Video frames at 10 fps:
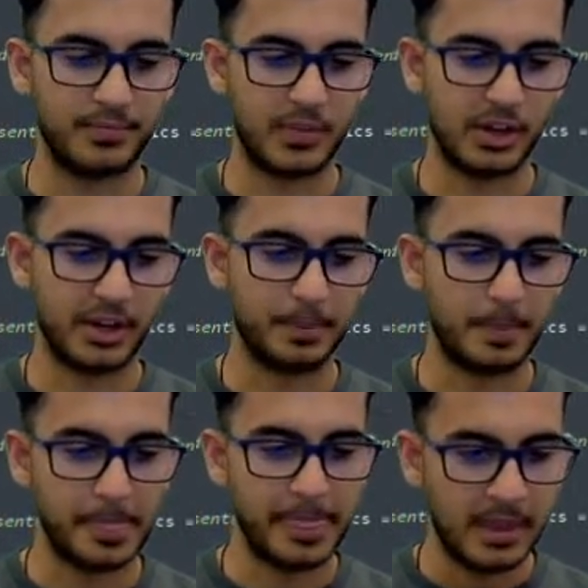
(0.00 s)
okay,
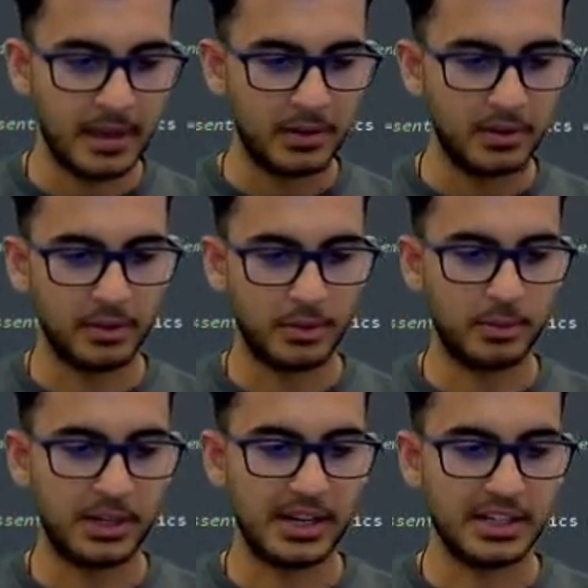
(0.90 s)
so
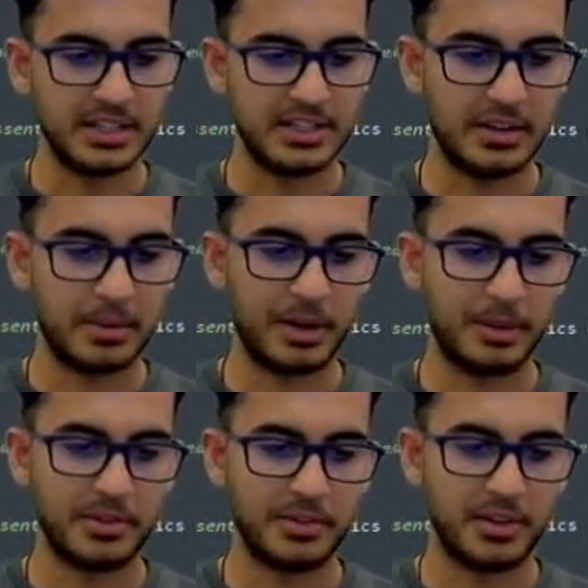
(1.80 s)
we can actually see the
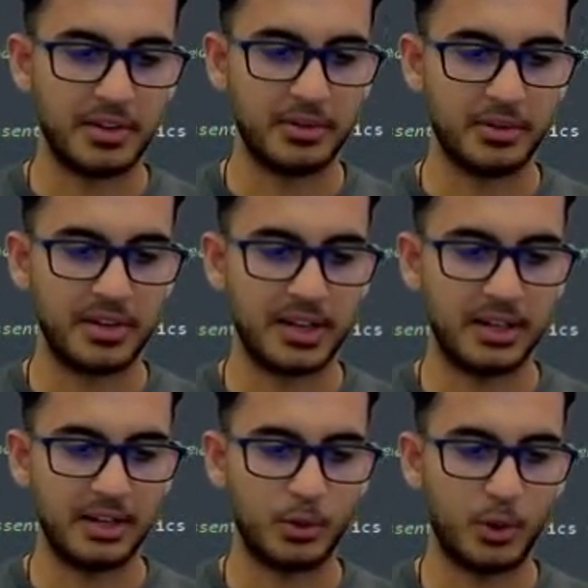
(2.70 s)
parameters here. So it's
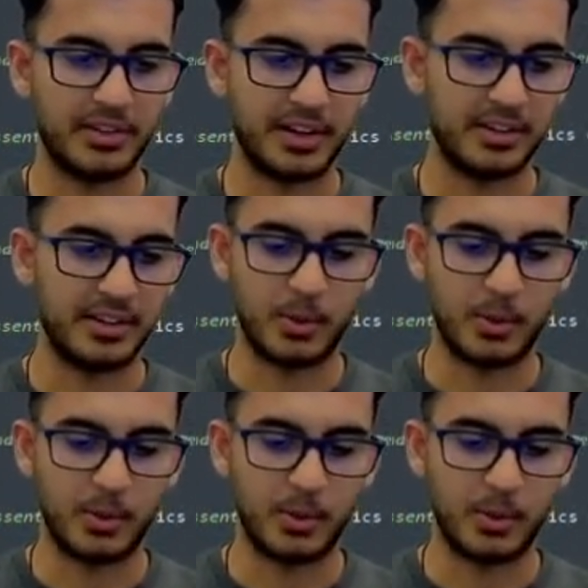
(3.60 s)
saying it wants x and